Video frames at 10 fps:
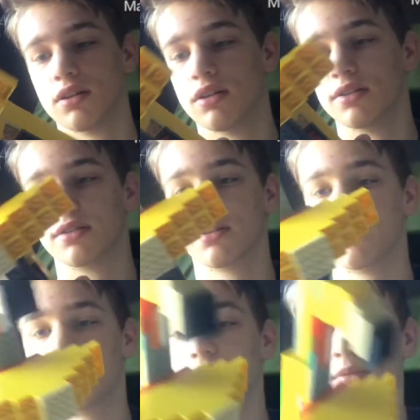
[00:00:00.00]
is
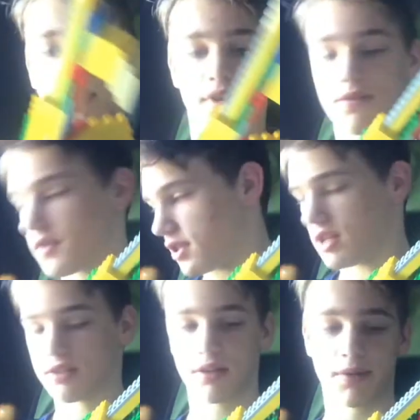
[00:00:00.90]
just a little bit different
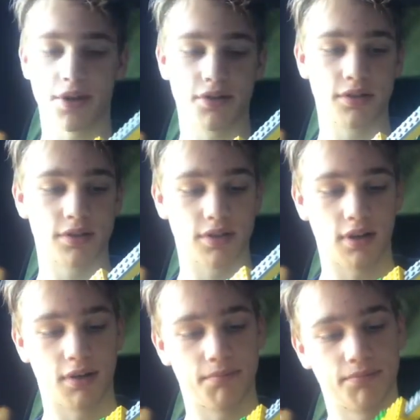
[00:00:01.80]
than some others.
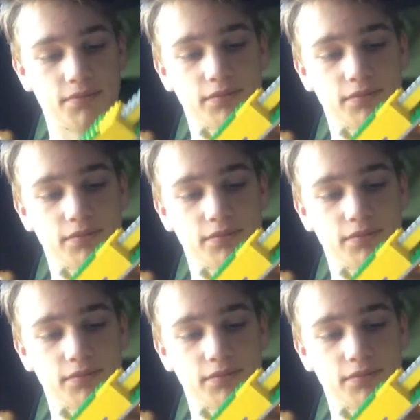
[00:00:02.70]
Um,